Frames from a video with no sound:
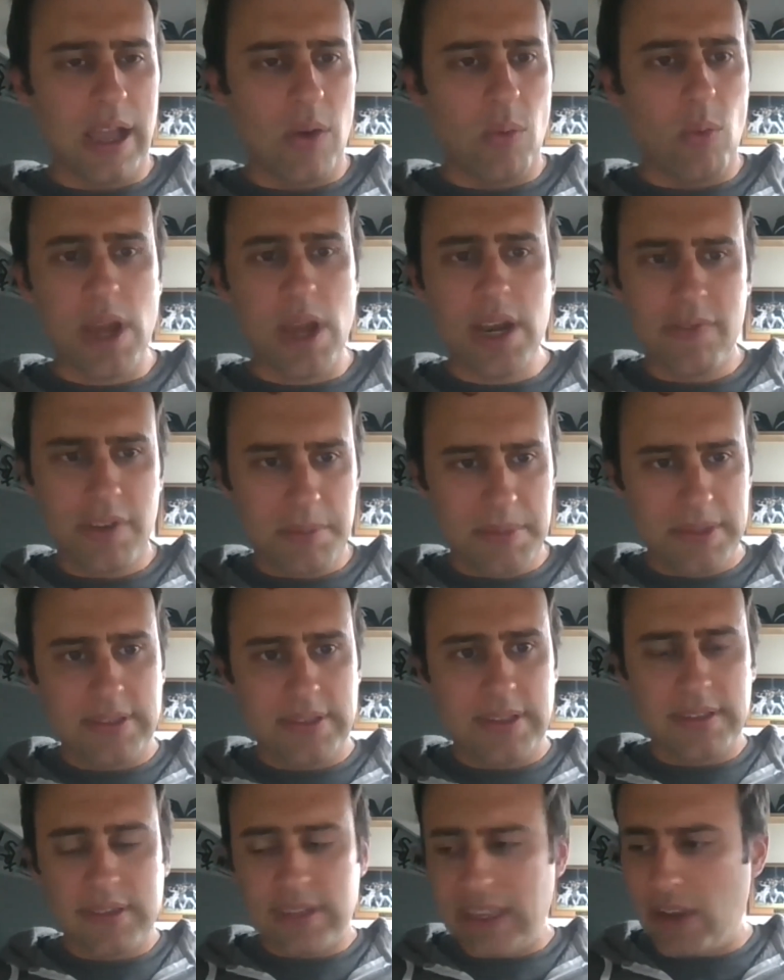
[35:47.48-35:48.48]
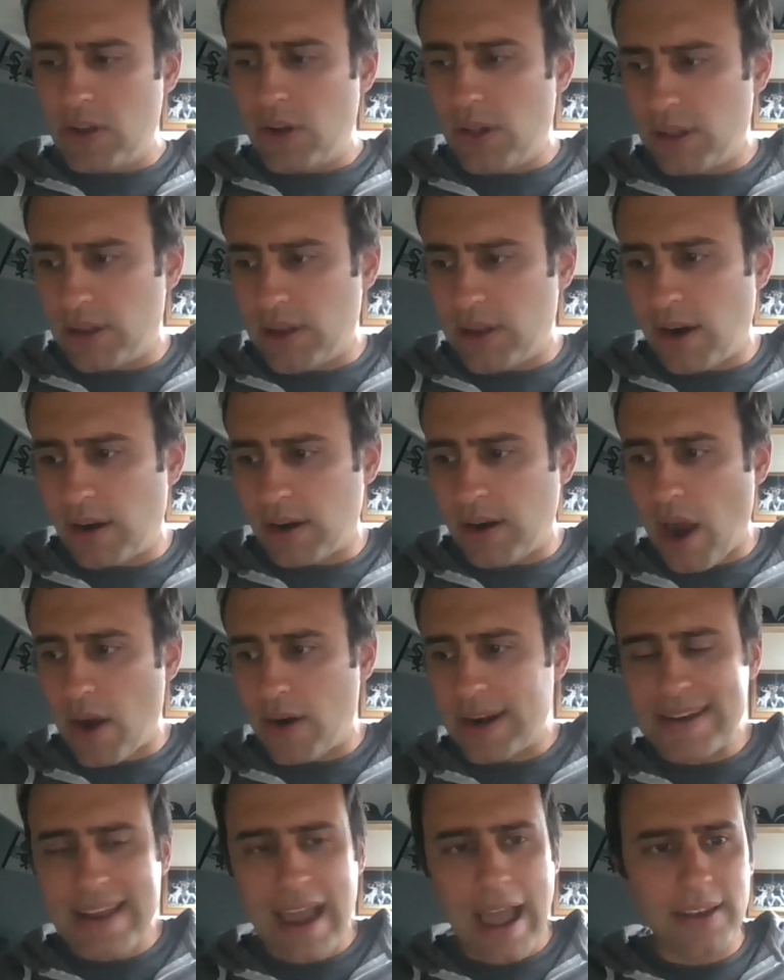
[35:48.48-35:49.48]
One of them is this thing called
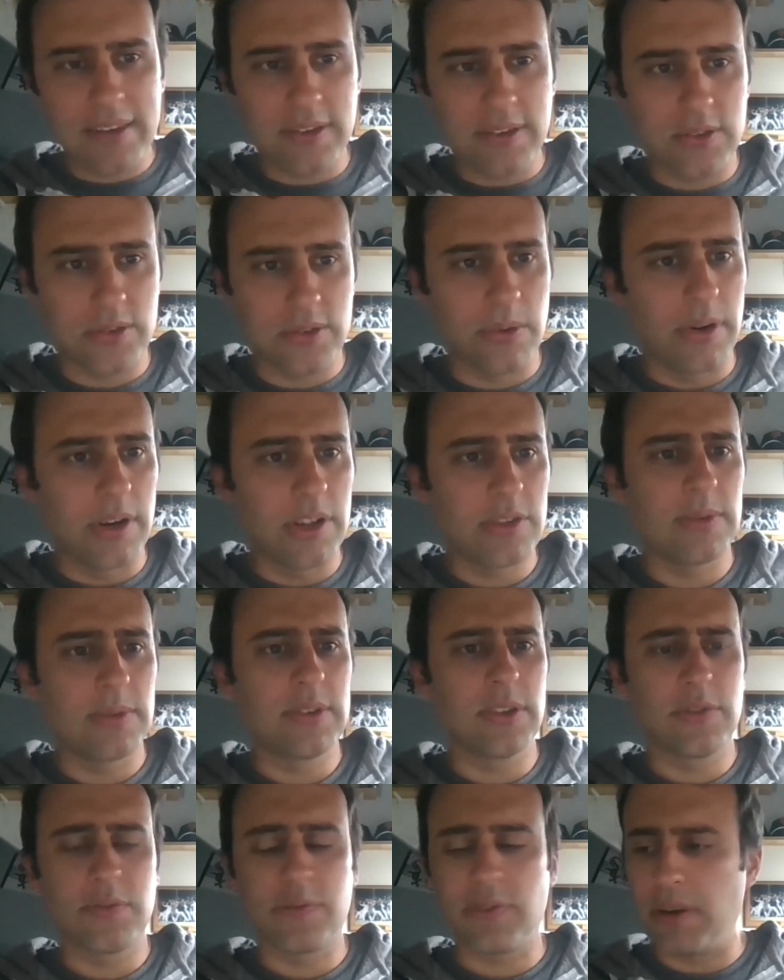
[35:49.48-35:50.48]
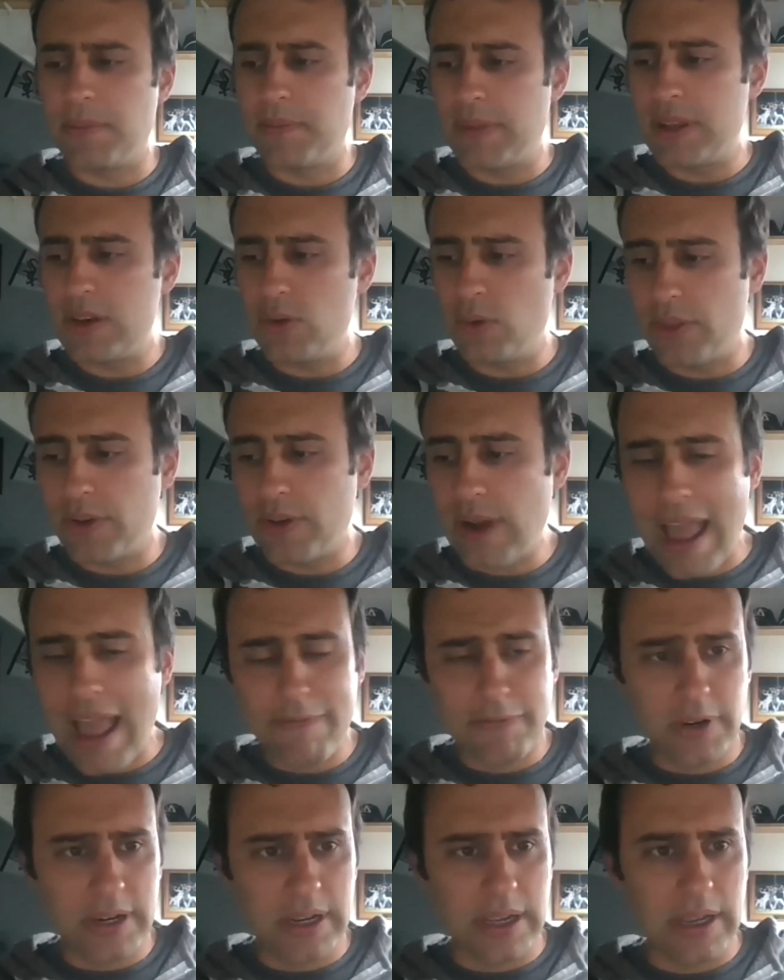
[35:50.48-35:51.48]
Carcharodontosaurus, which is from northern
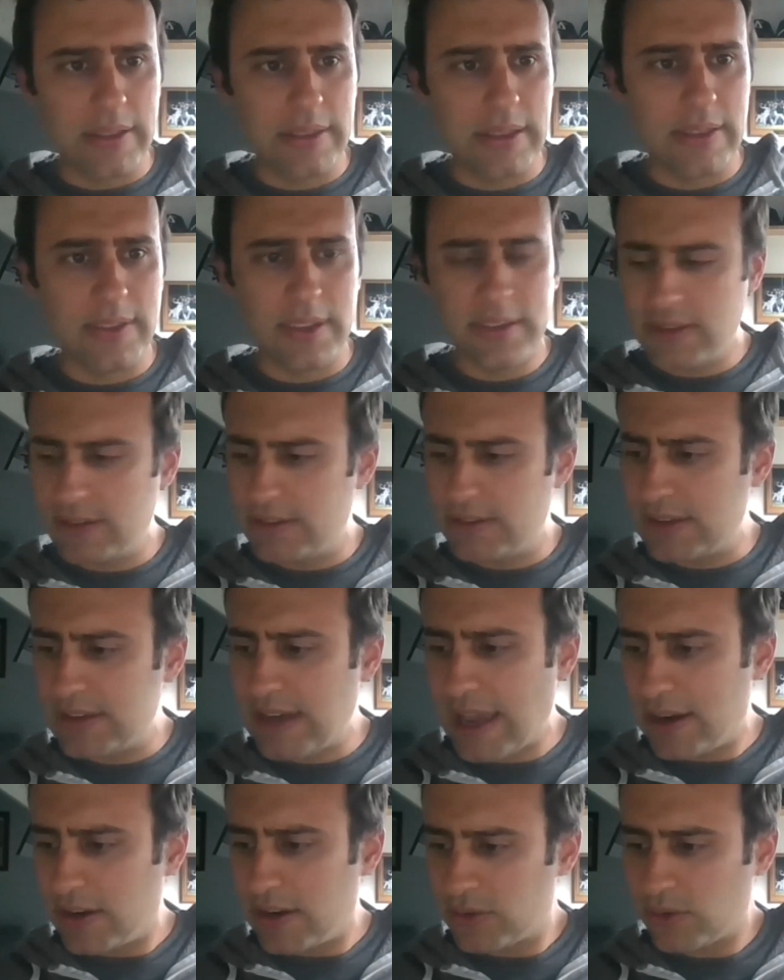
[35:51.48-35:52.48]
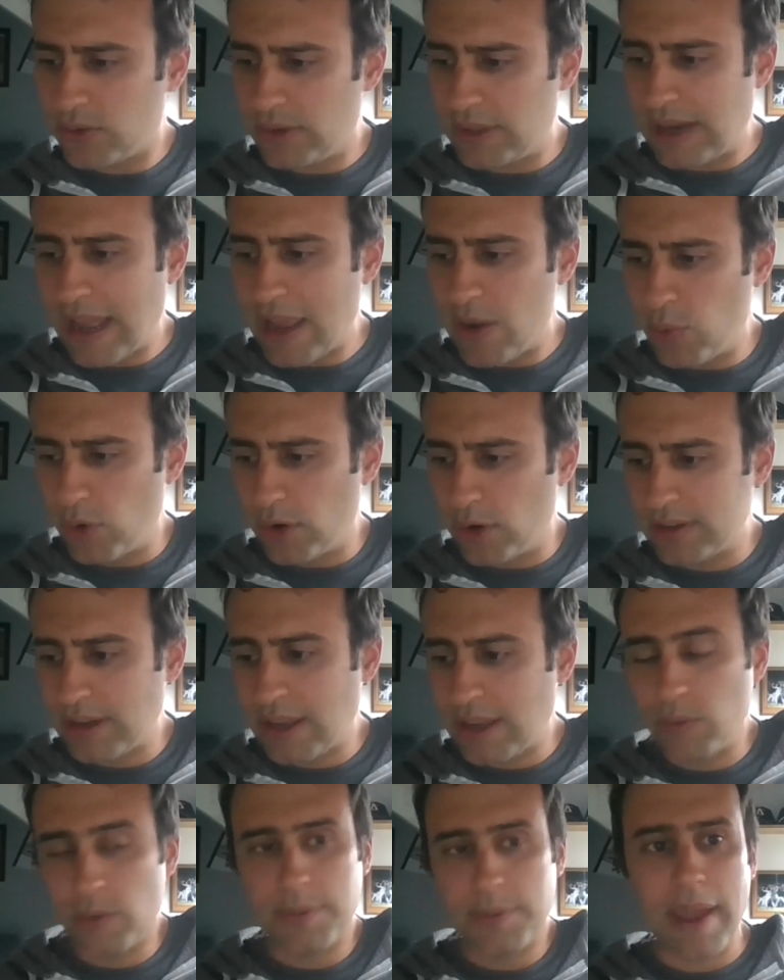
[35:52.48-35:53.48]
Africa. And this is a dinosaur that I worked
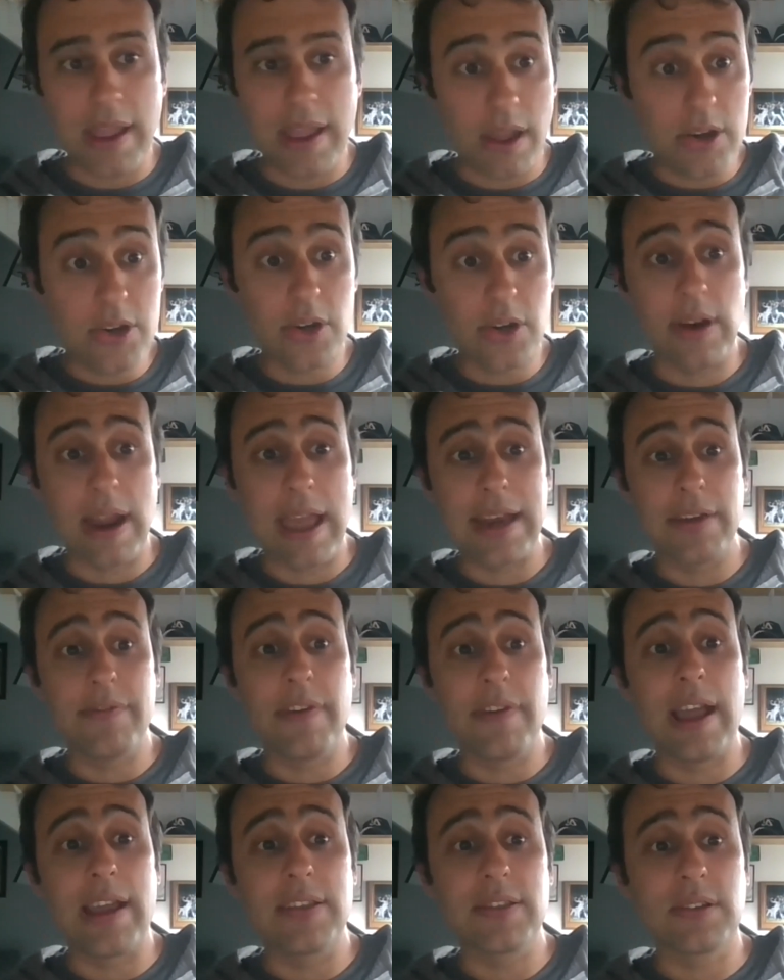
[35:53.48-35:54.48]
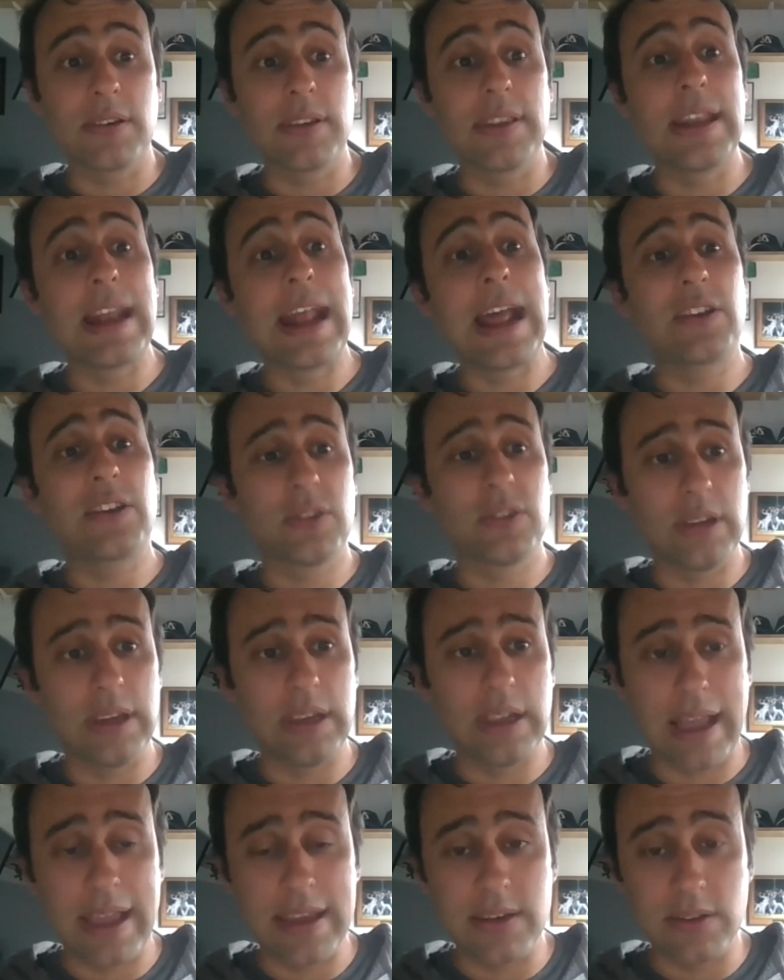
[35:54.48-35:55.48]
on with my undergrad advisor, and that
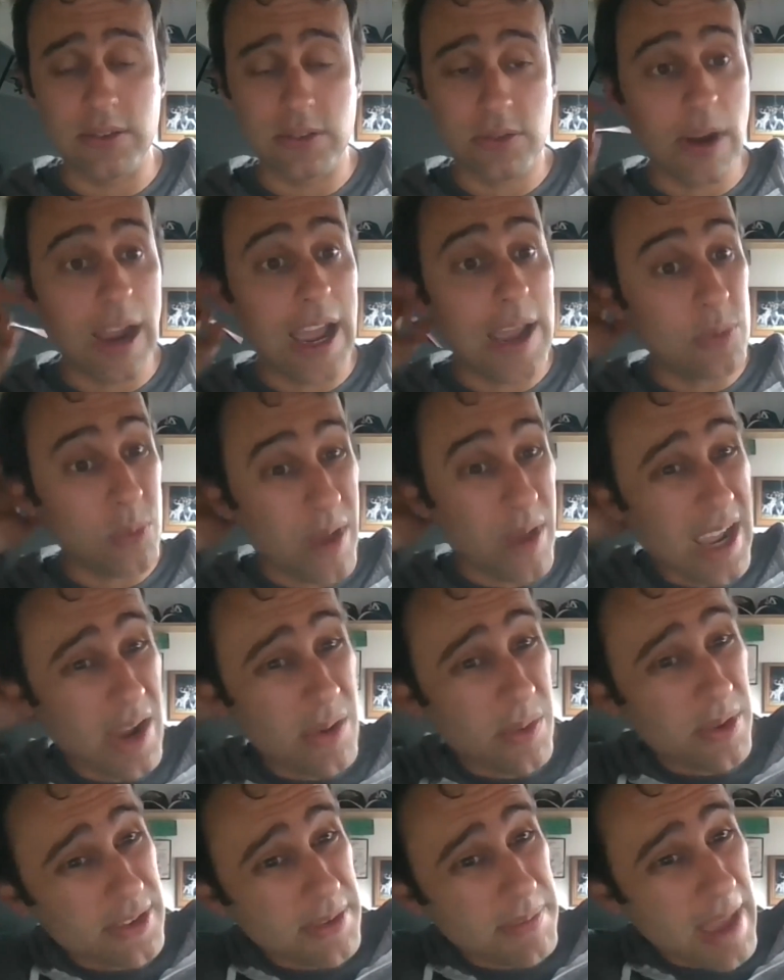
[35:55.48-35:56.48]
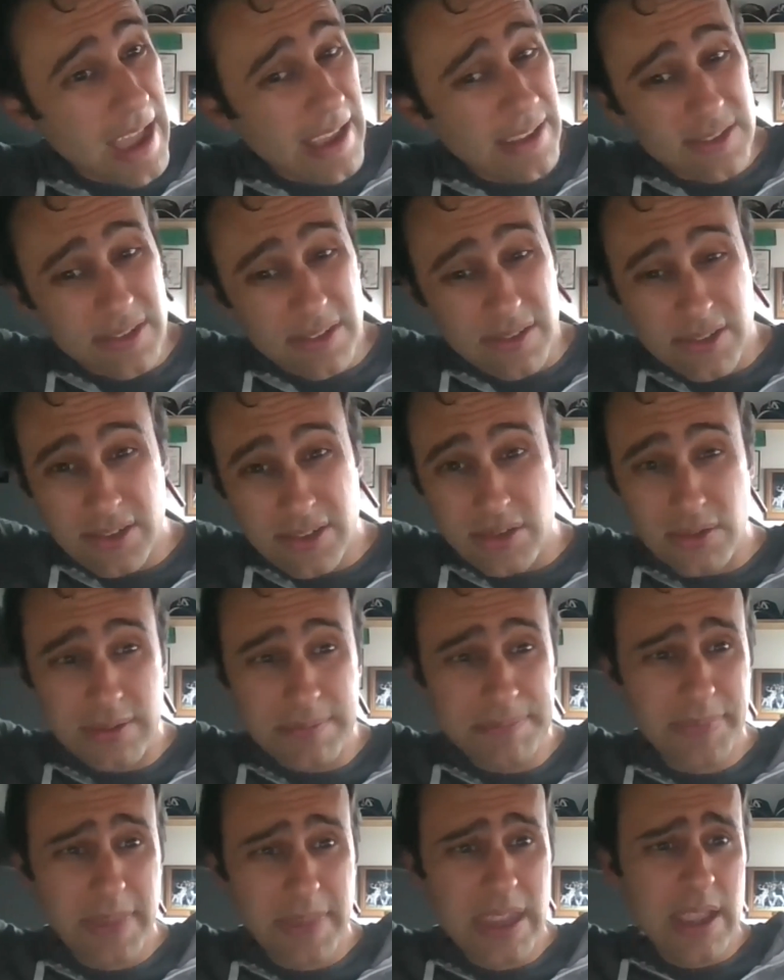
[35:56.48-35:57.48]
actually I described when I was a master's
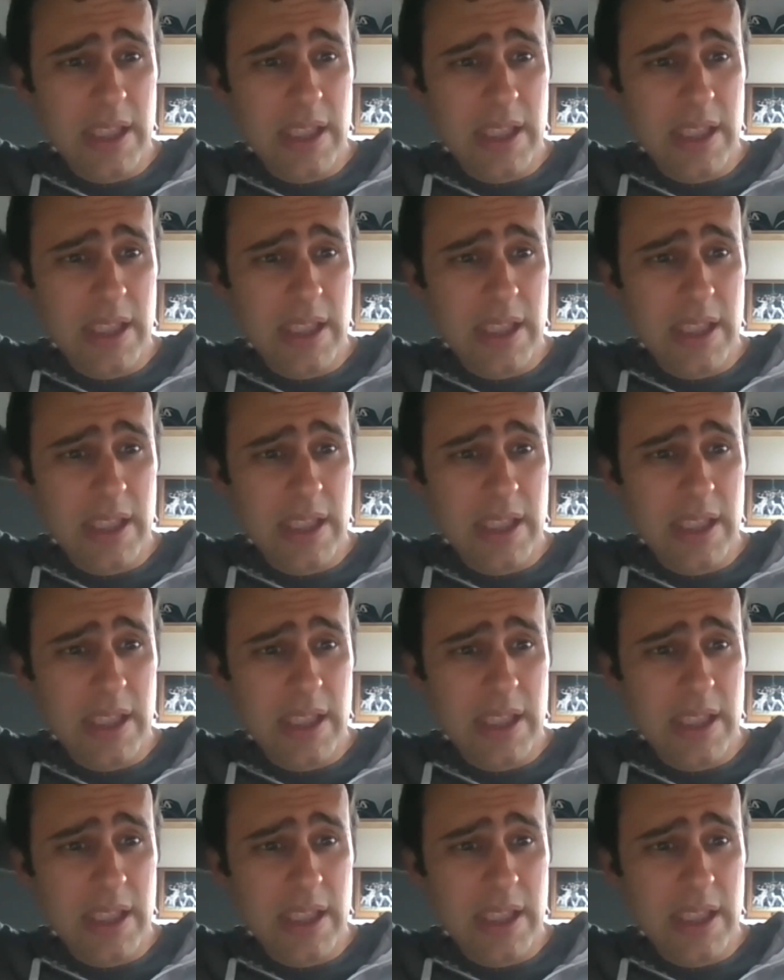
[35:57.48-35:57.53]
student.